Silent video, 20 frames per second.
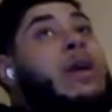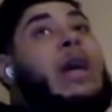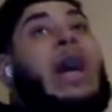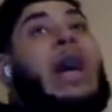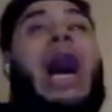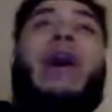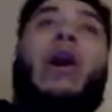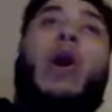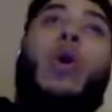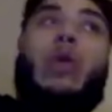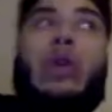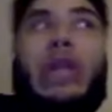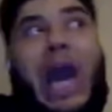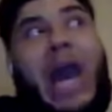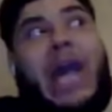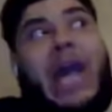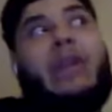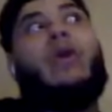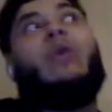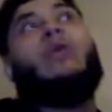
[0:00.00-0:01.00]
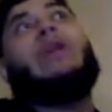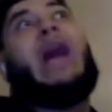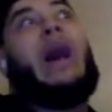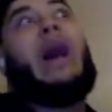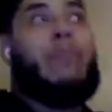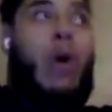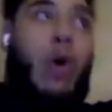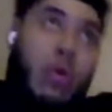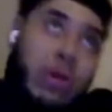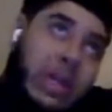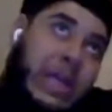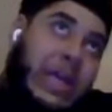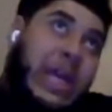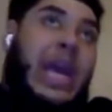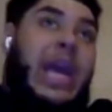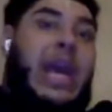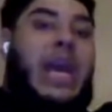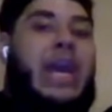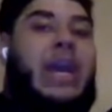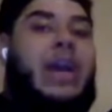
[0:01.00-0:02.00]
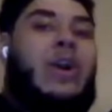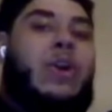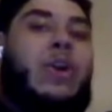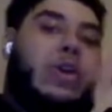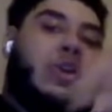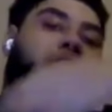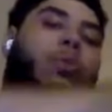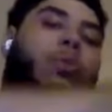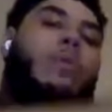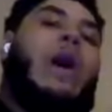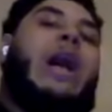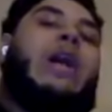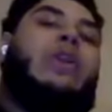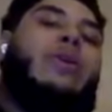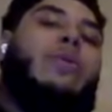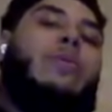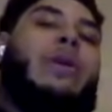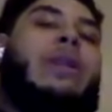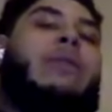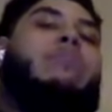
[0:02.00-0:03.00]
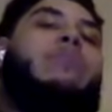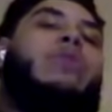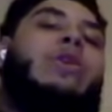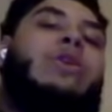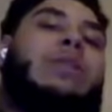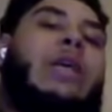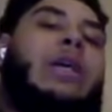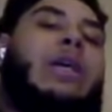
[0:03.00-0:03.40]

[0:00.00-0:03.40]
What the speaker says: I know that I'm only here because of what I do in music.